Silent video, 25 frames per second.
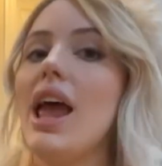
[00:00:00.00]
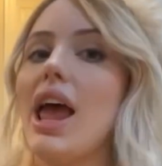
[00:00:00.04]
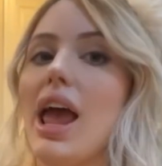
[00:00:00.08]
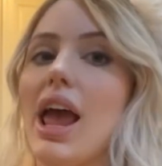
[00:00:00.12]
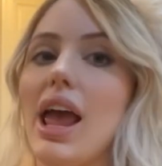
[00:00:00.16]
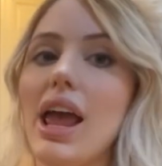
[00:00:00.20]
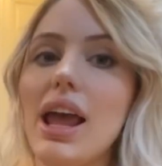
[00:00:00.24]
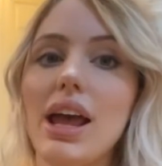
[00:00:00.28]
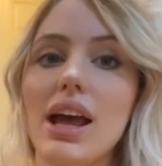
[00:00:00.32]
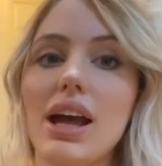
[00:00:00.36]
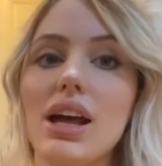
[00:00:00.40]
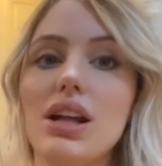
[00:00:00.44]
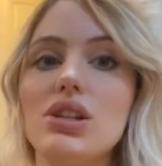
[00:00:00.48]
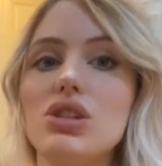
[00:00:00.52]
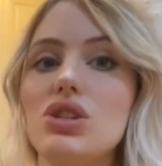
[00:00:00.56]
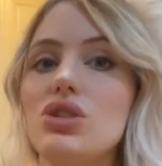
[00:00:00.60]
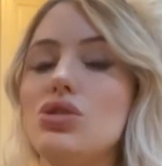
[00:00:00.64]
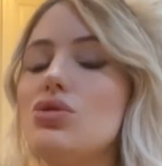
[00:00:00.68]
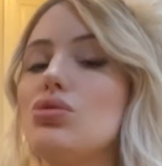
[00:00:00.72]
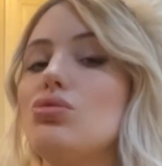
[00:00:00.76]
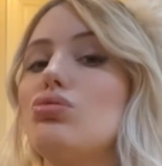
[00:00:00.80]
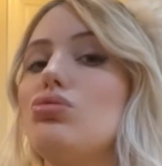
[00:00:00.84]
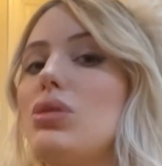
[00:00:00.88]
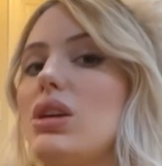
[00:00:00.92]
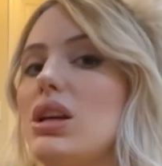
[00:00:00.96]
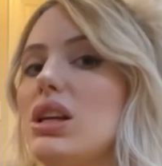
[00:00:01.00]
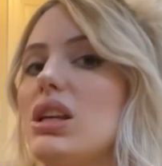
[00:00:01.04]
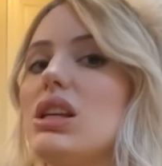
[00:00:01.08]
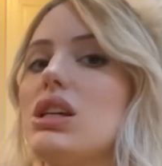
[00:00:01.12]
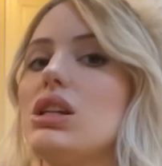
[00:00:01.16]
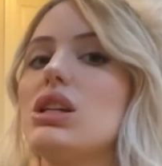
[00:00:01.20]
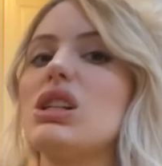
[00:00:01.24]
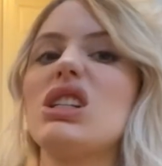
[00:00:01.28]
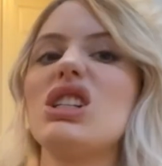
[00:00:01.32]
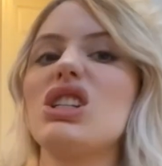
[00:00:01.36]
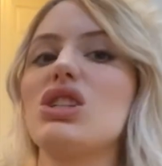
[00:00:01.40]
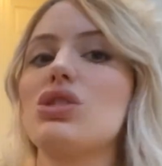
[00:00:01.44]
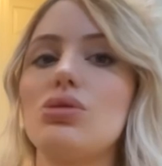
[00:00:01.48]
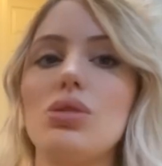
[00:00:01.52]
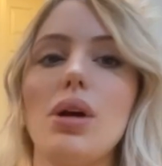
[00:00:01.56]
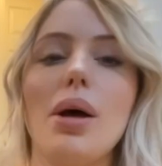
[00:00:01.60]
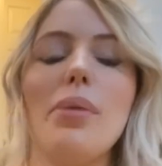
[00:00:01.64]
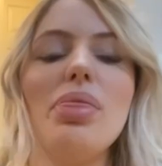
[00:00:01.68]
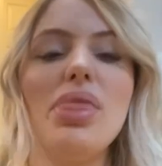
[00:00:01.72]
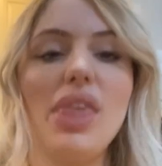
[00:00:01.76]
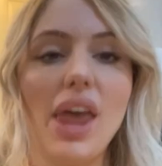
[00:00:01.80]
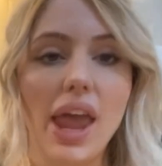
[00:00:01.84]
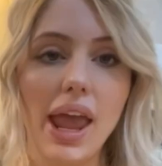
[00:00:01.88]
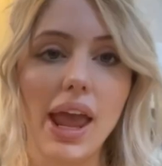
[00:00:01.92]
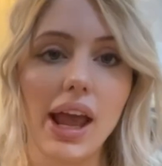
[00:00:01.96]
And you really are going to scrub
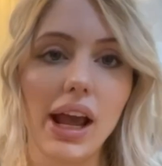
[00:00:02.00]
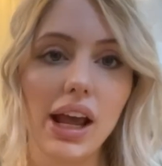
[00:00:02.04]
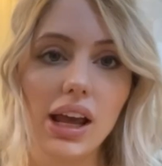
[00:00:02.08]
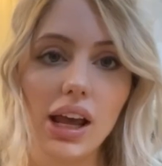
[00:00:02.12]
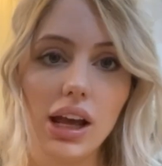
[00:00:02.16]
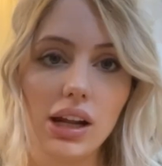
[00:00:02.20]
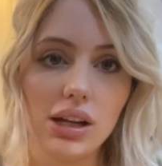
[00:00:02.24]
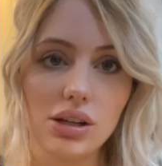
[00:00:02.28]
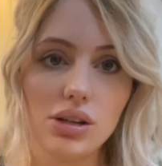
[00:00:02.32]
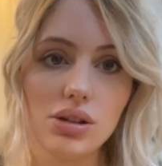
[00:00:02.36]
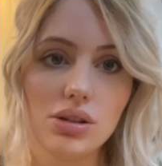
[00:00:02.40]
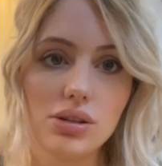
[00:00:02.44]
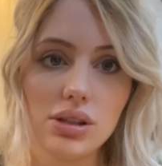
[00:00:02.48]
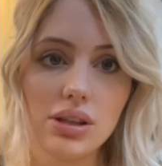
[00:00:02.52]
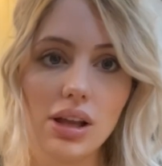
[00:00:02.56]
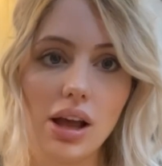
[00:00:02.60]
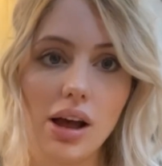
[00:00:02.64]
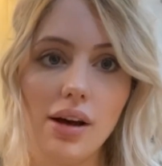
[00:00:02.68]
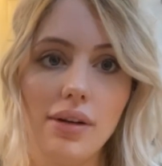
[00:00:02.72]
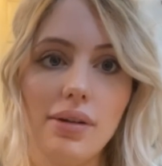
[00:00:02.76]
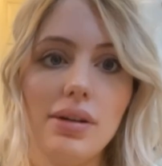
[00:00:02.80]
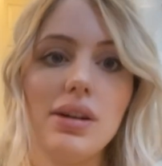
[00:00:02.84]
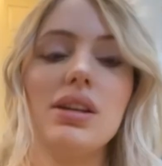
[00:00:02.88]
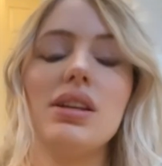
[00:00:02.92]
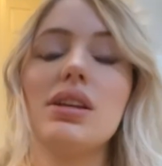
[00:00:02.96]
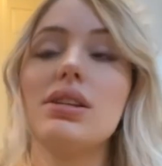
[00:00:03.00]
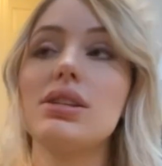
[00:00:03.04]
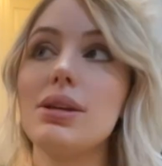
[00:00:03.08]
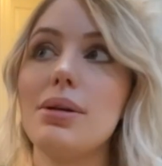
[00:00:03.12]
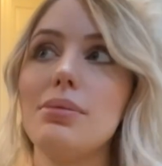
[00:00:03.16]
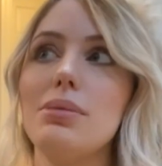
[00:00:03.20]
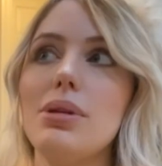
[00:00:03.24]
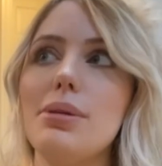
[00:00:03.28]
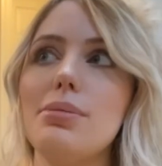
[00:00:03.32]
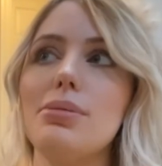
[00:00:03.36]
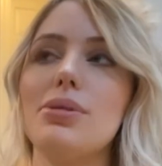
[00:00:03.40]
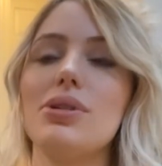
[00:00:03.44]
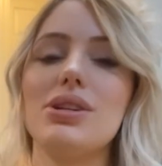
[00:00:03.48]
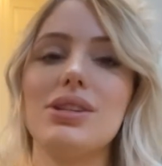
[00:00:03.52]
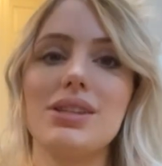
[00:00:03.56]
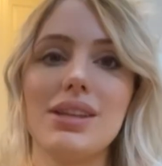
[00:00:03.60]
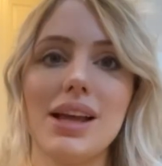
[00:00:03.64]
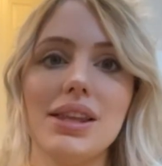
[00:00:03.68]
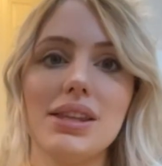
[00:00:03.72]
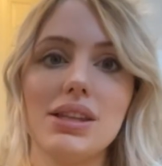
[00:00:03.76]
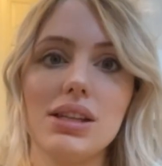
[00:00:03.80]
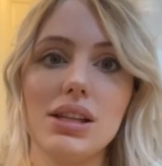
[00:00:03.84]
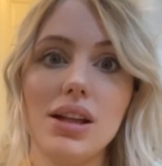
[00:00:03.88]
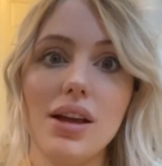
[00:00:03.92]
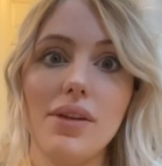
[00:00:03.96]
the heck out of yourself. Now, some people are
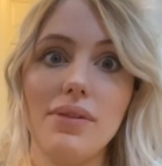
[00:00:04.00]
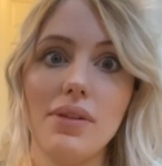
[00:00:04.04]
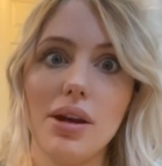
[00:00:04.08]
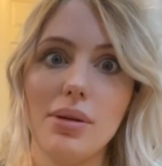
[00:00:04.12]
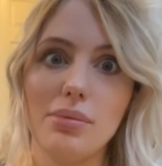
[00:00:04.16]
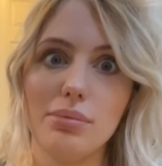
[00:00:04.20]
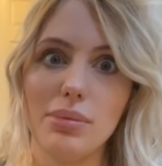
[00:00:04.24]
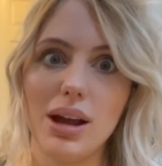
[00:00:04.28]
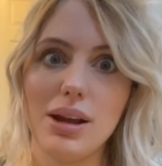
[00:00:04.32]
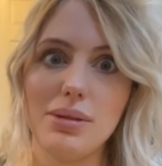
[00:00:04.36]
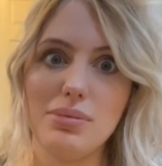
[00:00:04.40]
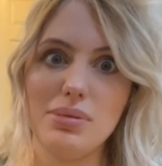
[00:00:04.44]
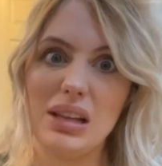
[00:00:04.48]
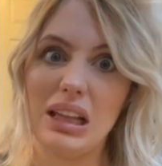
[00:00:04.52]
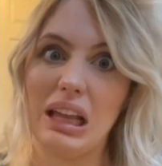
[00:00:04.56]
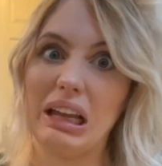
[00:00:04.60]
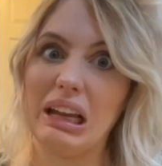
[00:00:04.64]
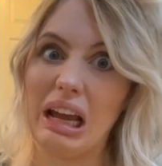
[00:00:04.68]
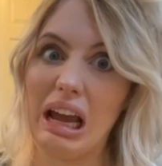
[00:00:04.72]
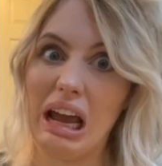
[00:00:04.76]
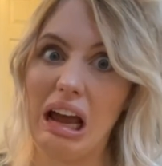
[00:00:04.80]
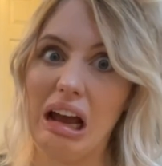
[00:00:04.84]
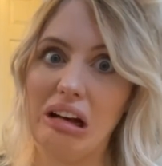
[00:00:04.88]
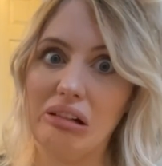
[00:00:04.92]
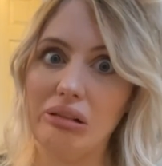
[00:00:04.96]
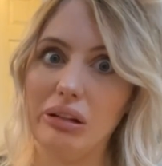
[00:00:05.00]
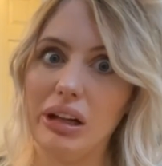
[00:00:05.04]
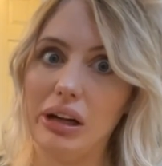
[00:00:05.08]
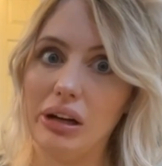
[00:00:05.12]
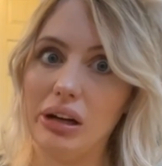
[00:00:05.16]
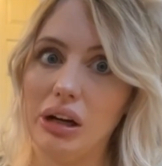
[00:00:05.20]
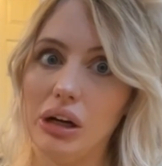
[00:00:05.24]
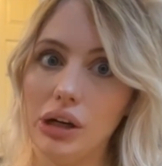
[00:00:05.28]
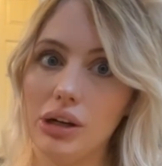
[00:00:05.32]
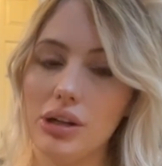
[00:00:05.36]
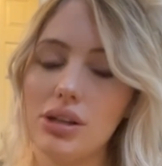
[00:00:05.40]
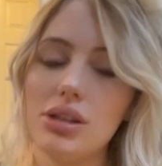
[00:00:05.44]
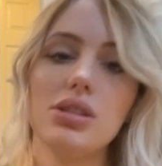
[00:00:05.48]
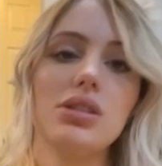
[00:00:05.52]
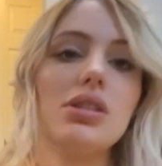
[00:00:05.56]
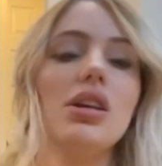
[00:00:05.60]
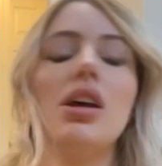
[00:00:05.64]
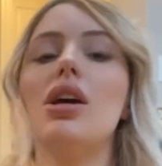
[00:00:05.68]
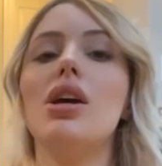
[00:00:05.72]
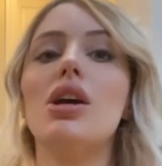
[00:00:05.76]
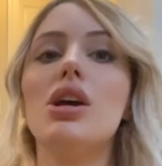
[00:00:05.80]
sensitive and might be like, ow, that hurts.